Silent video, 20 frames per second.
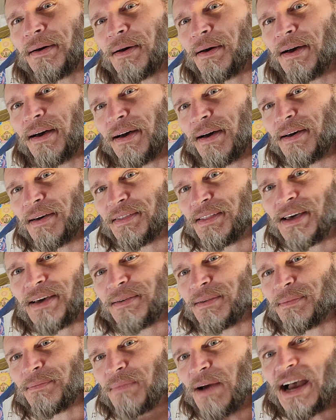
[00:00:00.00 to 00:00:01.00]
that
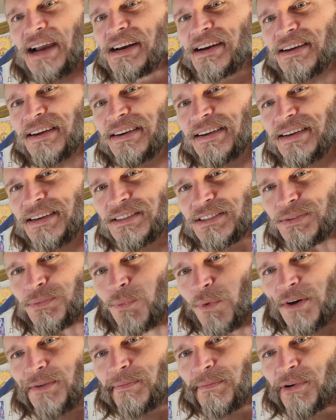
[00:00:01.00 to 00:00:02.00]
Biden is
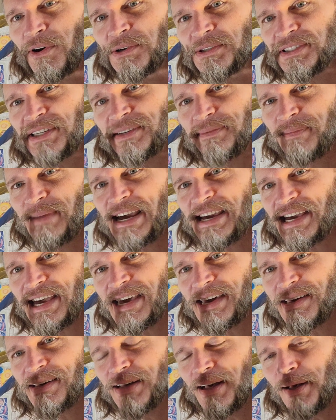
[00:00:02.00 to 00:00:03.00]
one person
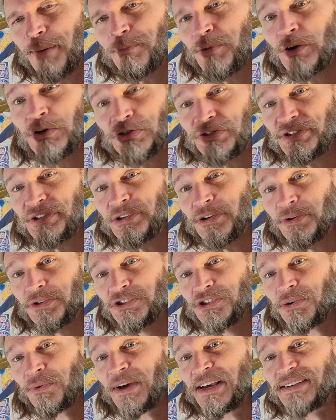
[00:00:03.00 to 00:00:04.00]
making a personal
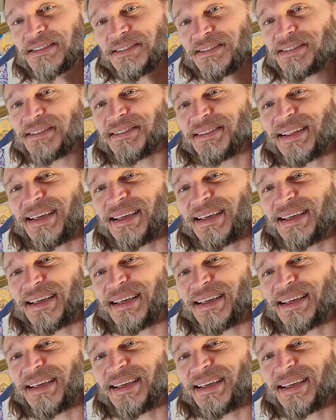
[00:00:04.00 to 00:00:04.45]
choice.